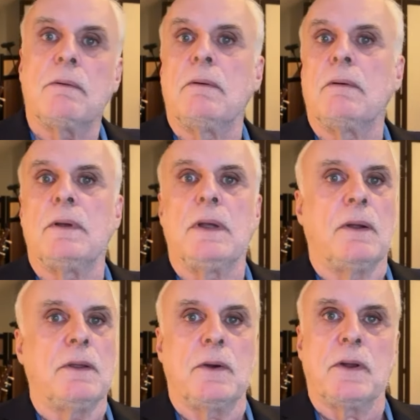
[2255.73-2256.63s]
uh, you
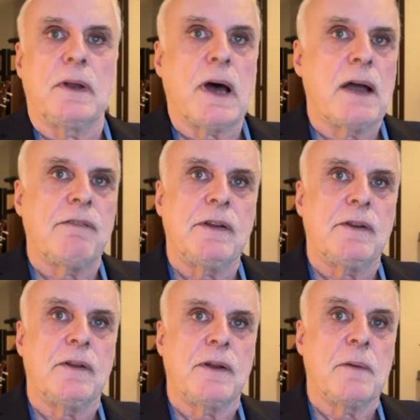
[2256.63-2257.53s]
know, you can dive
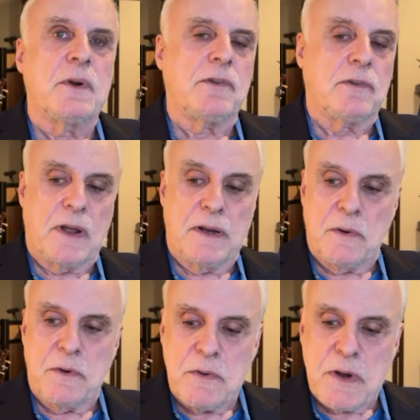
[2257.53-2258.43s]
into the numbers as I
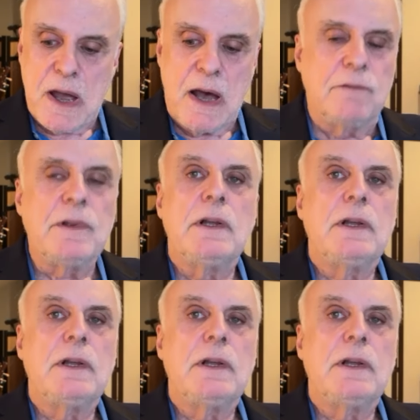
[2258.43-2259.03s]
know you have.